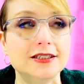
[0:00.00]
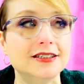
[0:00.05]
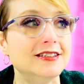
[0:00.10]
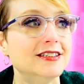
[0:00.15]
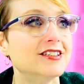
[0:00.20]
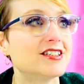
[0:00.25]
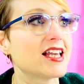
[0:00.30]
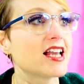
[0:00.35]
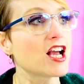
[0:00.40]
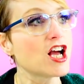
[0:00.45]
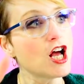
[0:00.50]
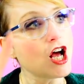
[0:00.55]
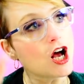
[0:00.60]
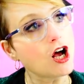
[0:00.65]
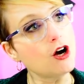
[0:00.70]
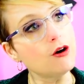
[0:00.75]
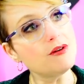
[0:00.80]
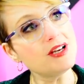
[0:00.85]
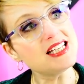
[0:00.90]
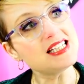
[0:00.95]
It's like,
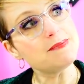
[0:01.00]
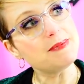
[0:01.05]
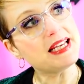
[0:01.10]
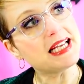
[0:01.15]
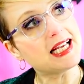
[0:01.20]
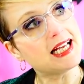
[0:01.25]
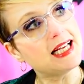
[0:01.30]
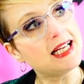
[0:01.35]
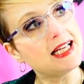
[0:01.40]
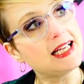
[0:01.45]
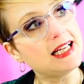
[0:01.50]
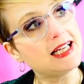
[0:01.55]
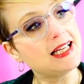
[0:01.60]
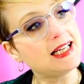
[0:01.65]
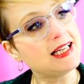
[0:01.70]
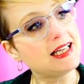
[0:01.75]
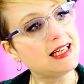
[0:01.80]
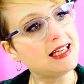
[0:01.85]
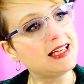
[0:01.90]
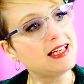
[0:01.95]
always be
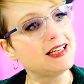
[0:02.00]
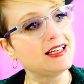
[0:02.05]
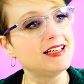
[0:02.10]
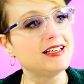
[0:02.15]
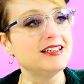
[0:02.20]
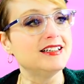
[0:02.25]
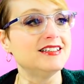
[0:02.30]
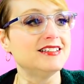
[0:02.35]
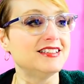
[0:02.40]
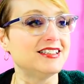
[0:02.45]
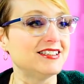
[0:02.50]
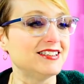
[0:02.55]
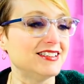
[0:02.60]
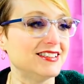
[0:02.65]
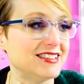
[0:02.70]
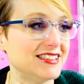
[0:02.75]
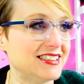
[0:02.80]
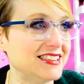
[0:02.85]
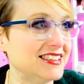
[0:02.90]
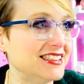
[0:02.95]

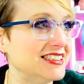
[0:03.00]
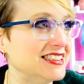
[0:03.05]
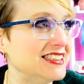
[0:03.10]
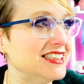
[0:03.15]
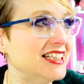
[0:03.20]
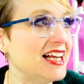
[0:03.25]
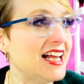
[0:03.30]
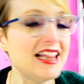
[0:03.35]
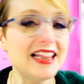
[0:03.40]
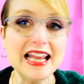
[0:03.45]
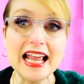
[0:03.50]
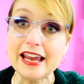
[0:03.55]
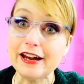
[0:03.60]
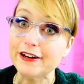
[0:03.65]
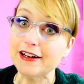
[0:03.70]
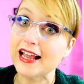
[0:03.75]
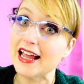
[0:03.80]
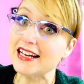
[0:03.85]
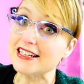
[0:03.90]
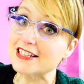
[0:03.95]
kind. Let
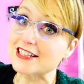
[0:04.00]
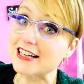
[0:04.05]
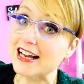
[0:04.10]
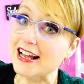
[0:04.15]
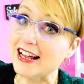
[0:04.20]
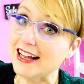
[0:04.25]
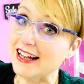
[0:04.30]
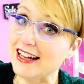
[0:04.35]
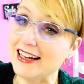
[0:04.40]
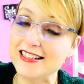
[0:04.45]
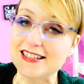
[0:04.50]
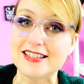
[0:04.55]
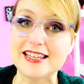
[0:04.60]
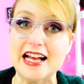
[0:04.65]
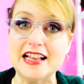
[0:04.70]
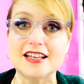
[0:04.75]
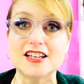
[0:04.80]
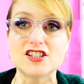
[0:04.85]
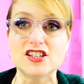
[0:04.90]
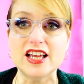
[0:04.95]
your light shine.
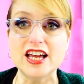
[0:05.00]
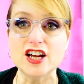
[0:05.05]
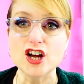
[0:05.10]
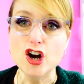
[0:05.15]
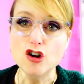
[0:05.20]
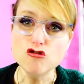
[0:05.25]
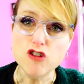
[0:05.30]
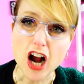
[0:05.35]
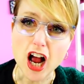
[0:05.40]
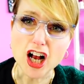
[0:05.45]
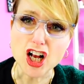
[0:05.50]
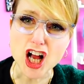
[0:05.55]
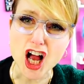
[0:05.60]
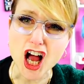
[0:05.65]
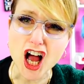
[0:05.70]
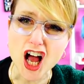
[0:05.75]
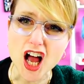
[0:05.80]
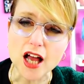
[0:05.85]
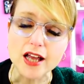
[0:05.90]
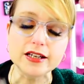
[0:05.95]
Stella's like, rock
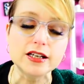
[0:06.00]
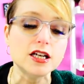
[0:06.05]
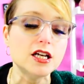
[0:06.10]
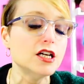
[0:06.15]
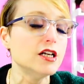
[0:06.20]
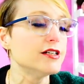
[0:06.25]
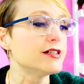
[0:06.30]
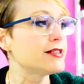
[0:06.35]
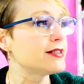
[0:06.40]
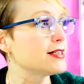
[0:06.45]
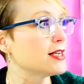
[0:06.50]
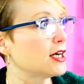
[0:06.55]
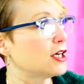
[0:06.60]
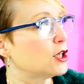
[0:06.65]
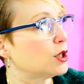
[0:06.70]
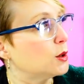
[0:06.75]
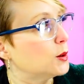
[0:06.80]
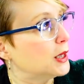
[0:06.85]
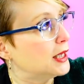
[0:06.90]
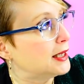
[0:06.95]
on.
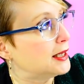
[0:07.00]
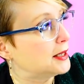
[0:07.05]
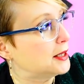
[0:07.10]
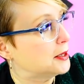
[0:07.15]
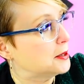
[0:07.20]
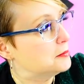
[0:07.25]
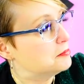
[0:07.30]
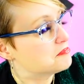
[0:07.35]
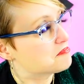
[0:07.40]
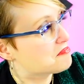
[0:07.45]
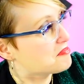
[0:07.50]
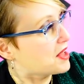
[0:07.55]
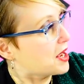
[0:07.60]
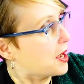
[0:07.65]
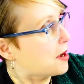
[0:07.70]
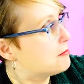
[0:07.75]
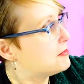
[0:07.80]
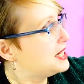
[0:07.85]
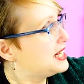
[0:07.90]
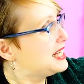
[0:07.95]
So um,
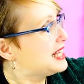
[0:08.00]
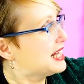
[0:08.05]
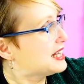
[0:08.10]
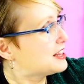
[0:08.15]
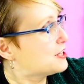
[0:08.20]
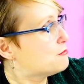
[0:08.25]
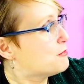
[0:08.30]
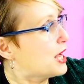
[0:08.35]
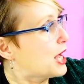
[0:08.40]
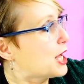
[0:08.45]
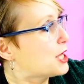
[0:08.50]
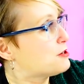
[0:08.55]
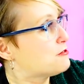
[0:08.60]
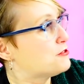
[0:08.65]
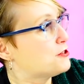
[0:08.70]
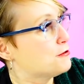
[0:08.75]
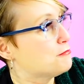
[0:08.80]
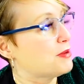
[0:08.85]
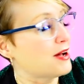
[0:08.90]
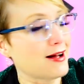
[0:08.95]
I'm going to get them out of
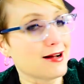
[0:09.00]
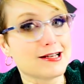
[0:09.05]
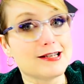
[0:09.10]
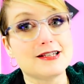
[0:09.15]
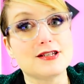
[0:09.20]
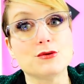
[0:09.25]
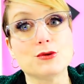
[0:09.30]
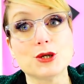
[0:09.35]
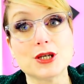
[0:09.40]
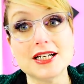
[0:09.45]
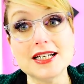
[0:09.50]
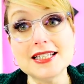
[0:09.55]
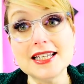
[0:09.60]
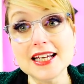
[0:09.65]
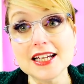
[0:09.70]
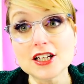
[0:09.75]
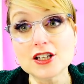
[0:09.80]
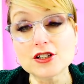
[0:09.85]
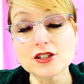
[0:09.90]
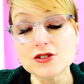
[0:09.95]
their boxes and we're going to
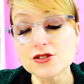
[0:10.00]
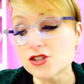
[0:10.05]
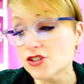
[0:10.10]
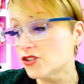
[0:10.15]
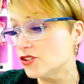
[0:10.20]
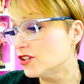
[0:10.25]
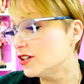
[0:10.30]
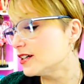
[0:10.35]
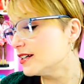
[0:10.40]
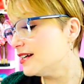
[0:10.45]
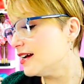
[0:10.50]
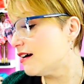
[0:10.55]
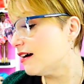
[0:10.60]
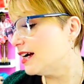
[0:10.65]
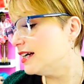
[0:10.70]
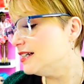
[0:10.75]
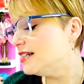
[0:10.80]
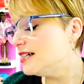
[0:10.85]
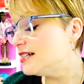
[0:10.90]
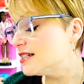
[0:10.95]
take a closer look. Now,
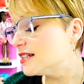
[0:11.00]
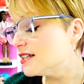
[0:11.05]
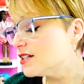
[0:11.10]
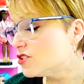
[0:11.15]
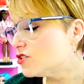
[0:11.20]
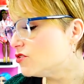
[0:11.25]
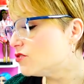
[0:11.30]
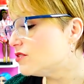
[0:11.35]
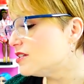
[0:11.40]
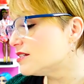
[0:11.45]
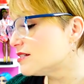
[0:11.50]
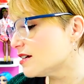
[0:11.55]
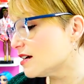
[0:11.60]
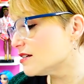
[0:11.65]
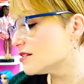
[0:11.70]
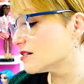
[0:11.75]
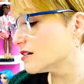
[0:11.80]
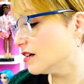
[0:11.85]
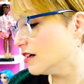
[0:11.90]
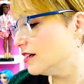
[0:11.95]
I need to let you know, these
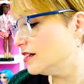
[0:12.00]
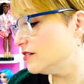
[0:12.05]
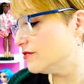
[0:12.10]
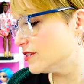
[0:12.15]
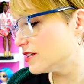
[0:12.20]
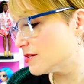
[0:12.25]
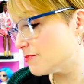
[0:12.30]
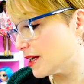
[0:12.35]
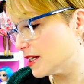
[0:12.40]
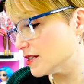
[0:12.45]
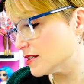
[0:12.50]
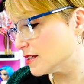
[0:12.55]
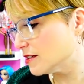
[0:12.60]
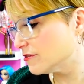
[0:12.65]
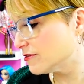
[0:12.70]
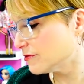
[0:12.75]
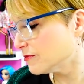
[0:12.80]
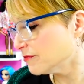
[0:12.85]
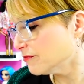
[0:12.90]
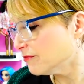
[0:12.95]
dolls are kind of
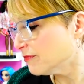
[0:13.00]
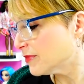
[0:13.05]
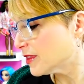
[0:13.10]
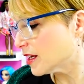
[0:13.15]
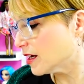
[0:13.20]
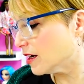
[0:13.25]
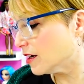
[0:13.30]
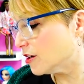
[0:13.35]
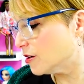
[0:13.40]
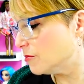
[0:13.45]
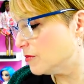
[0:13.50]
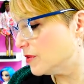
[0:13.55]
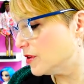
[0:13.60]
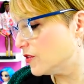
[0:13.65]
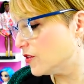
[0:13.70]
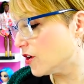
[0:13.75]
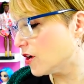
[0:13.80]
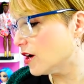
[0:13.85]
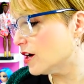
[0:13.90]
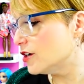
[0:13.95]
expensive. Um,
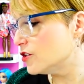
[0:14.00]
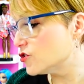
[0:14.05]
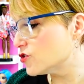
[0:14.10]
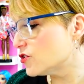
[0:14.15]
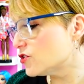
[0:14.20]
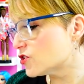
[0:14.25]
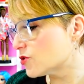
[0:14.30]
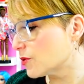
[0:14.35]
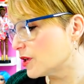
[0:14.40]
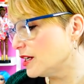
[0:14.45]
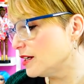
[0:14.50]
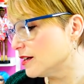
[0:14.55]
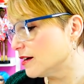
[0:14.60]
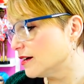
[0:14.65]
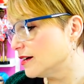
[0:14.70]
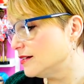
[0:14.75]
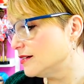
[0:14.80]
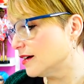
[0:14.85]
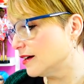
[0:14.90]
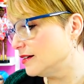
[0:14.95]
they're one hundred
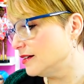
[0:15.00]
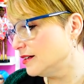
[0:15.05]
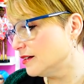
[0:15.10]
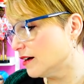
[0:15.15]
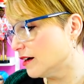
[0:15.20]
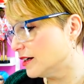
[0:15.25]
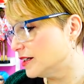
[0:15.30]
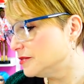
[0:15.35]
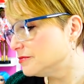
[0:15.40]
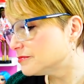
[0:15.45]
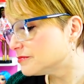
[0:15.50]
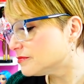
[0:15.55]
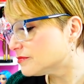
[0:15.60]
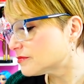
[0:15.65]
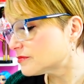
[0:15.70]
twenty-nine ninety-nine.